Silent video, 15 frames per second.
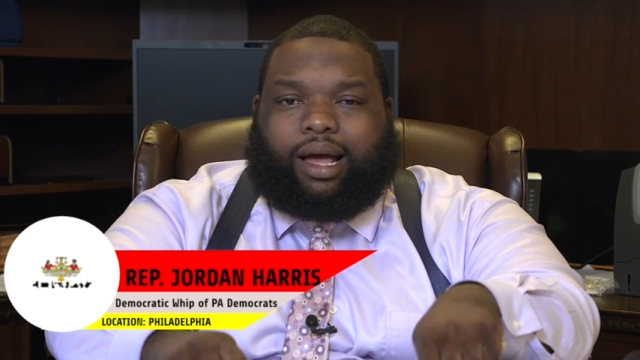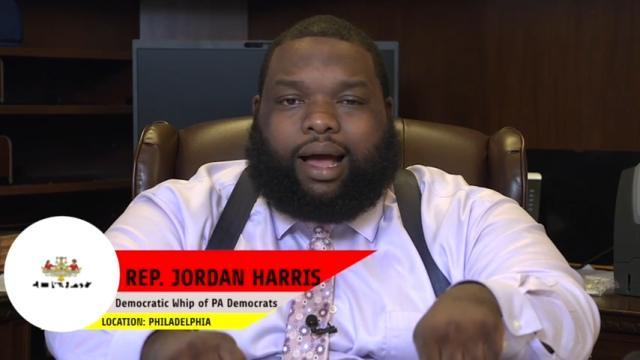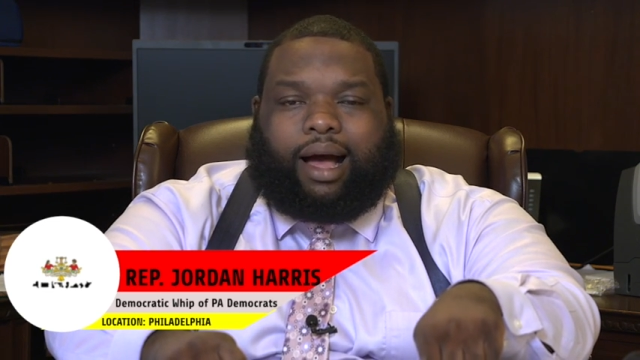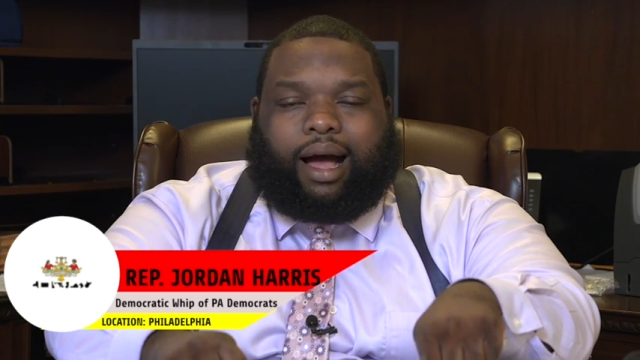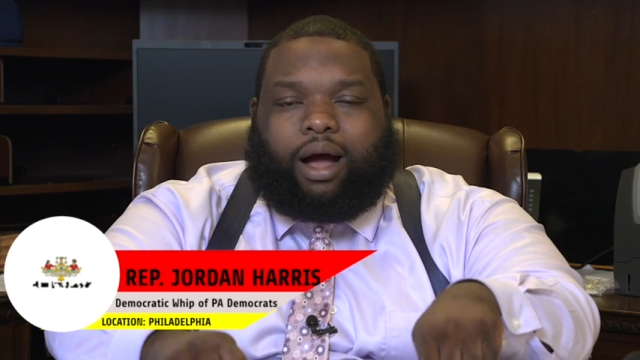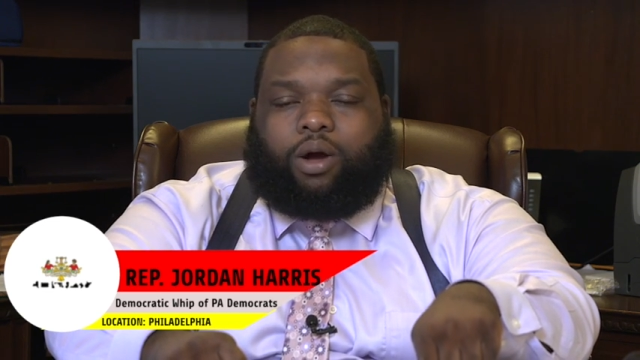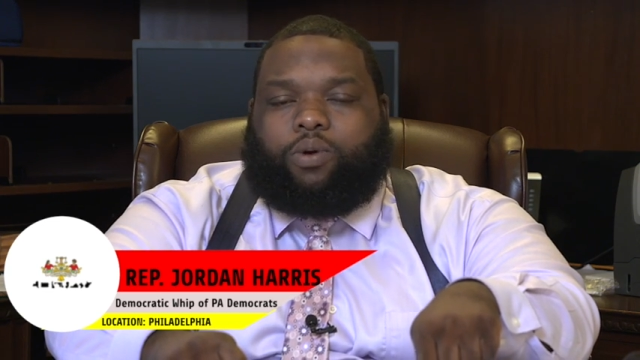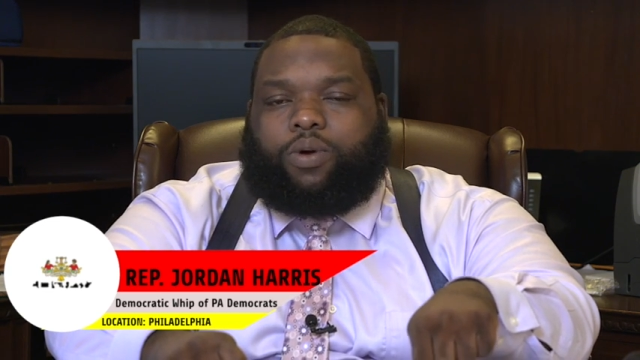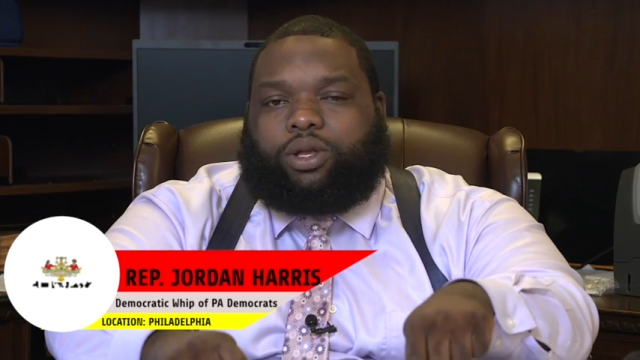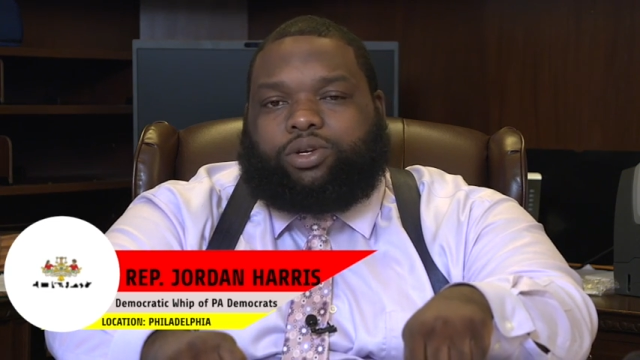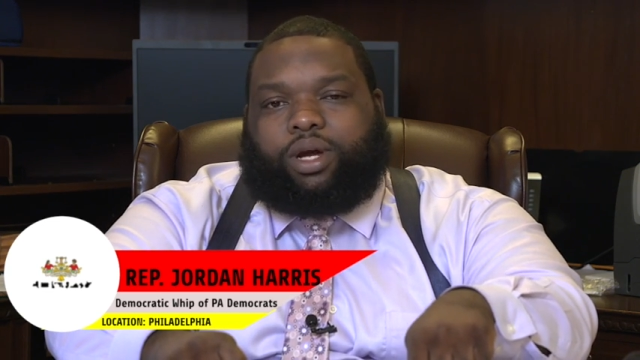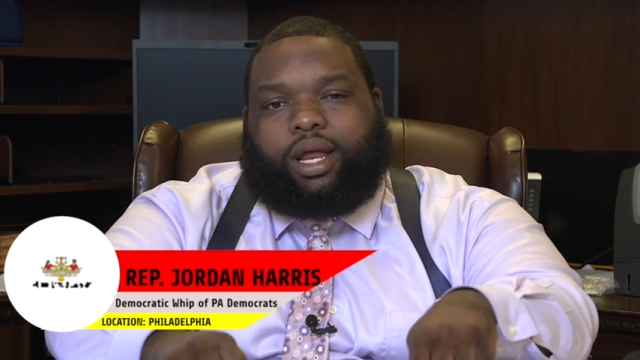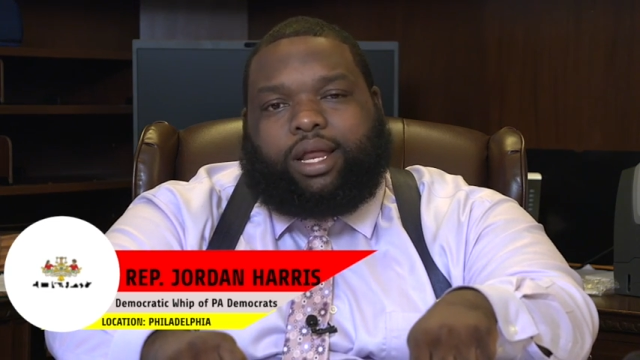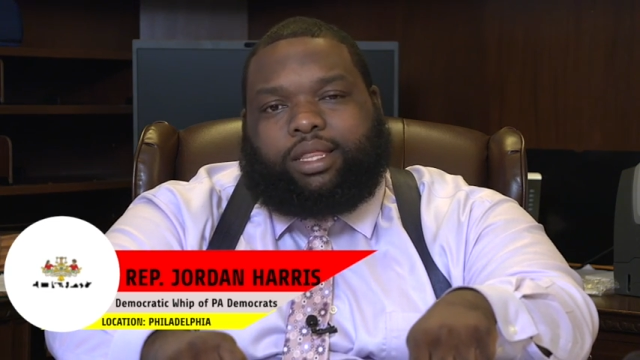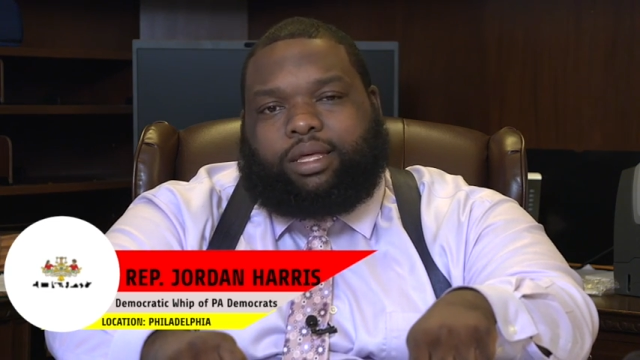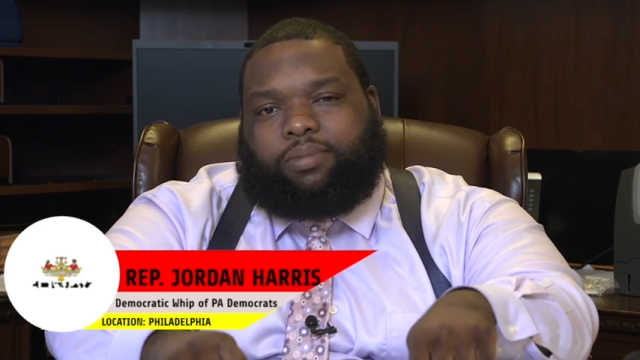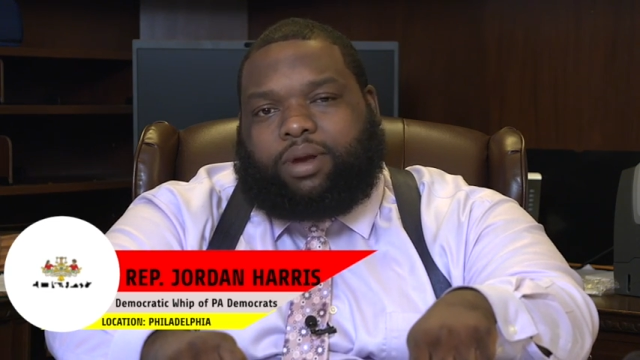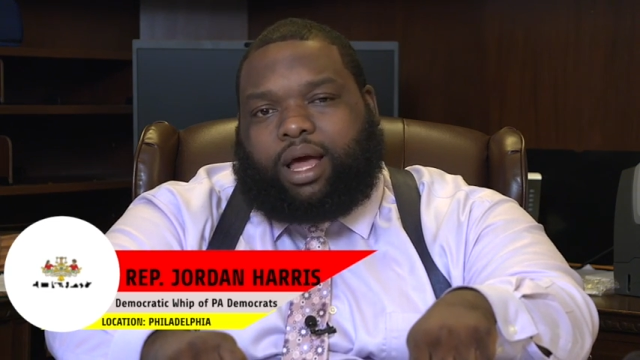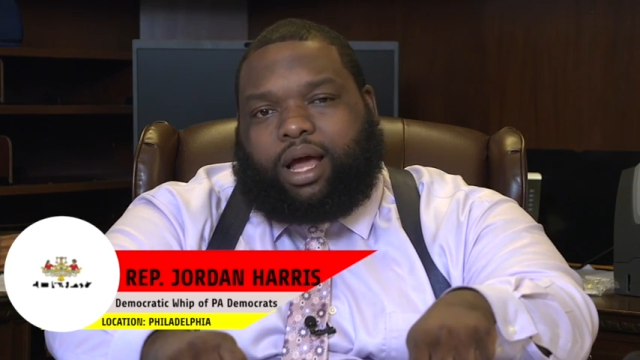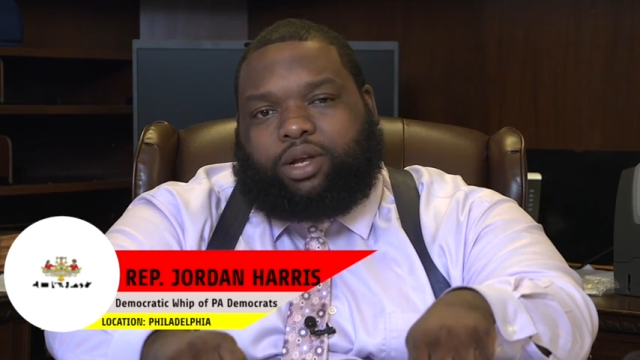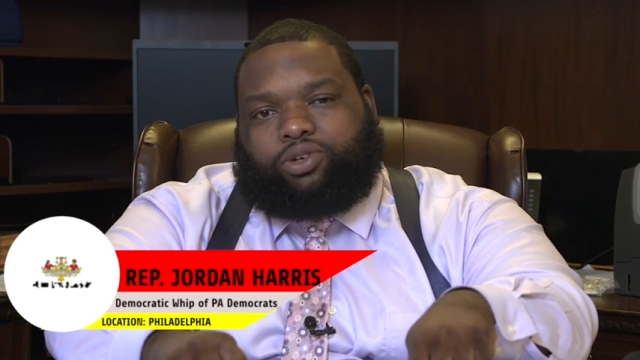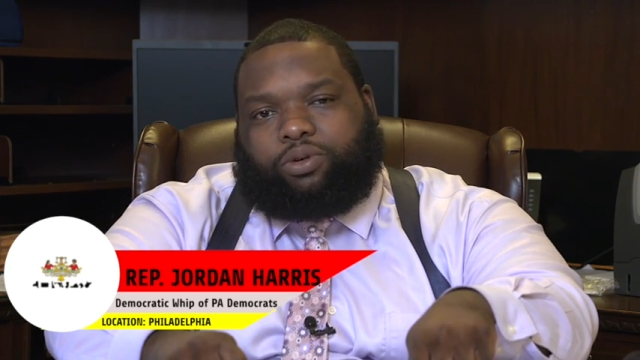How are we training them in
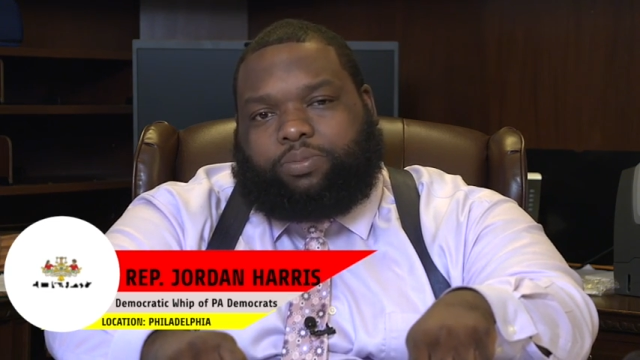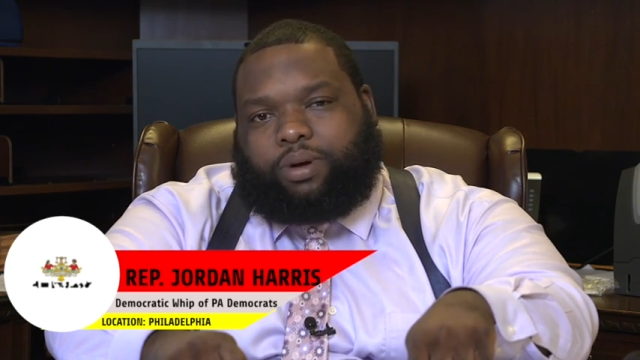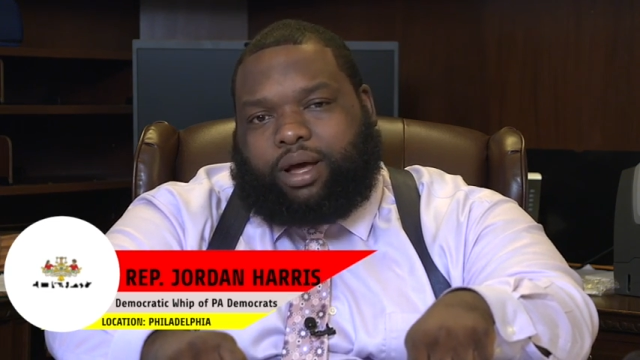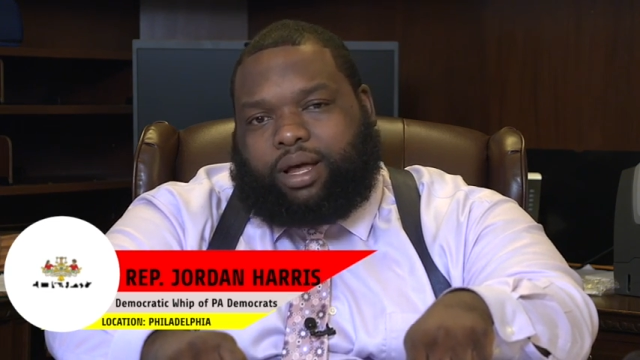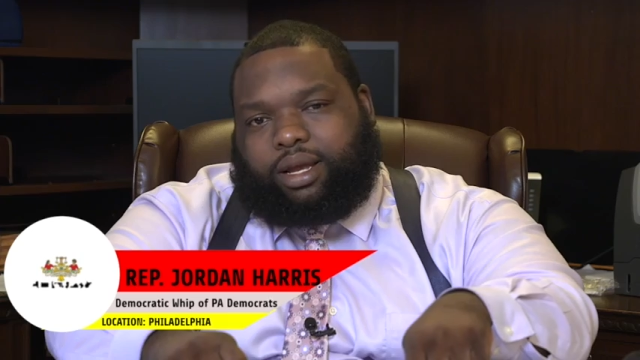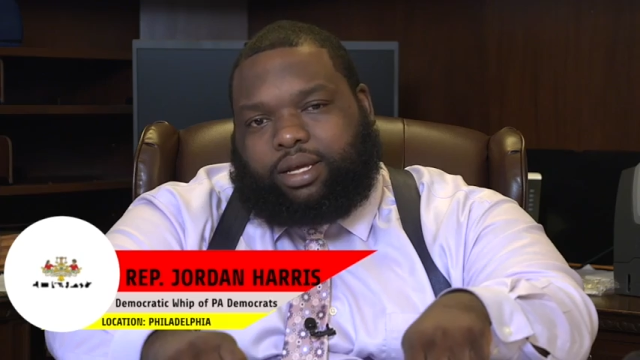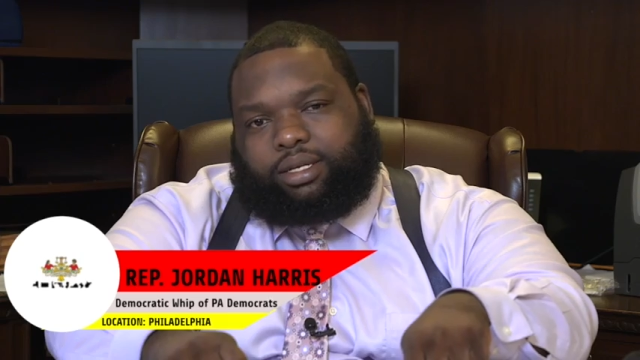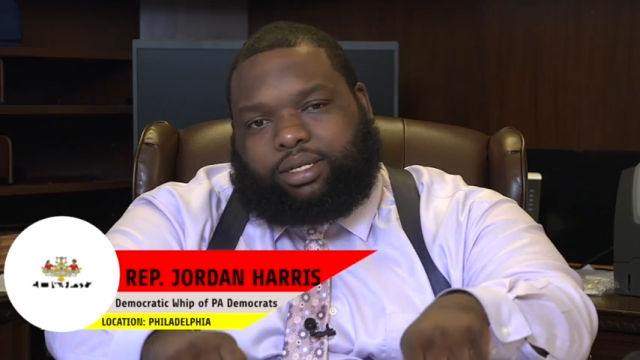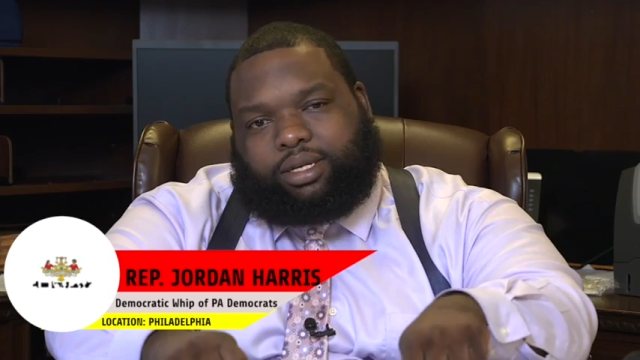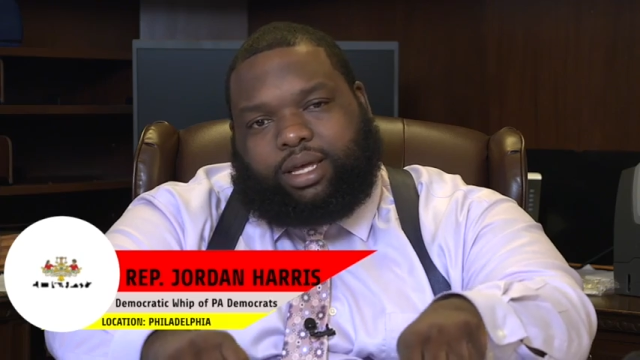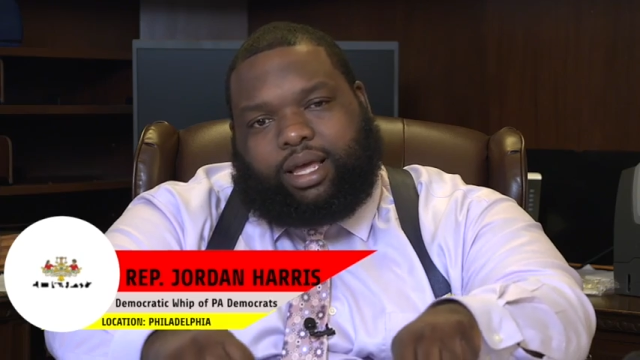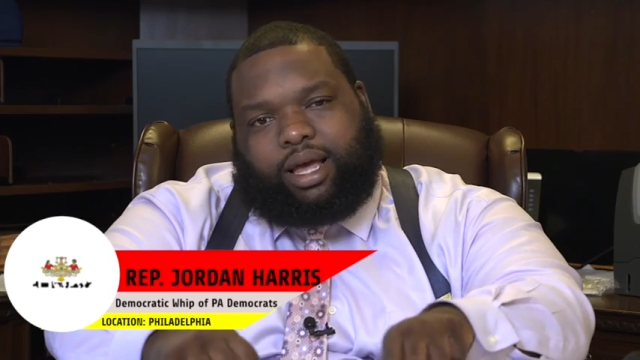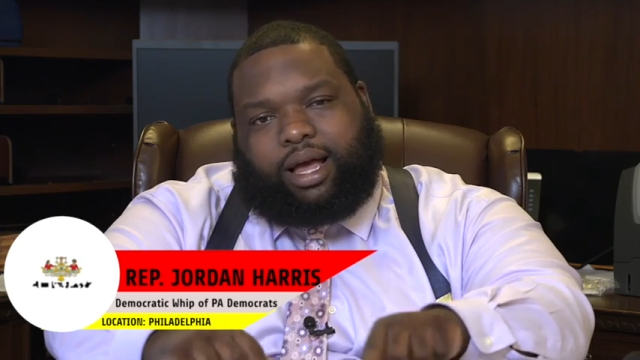hydroponics?